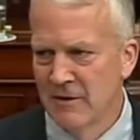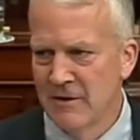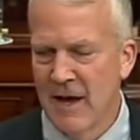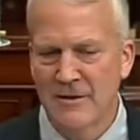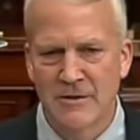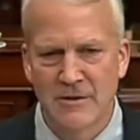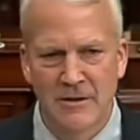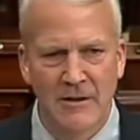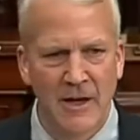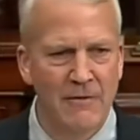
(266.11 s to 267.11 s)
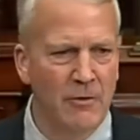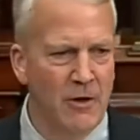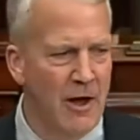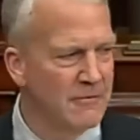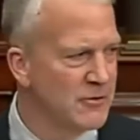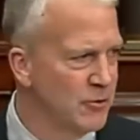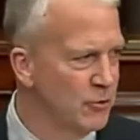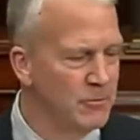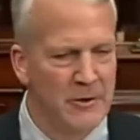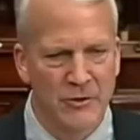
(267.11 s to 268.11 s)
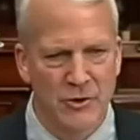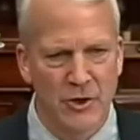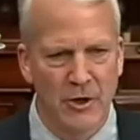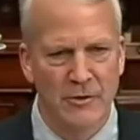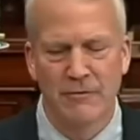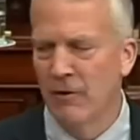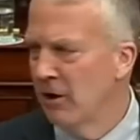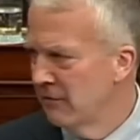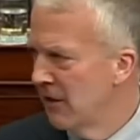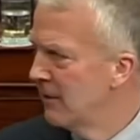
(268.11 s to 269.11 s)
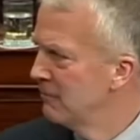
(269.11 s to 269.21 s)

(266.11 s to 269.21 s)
That's the naval officer who would be in charge of all of it.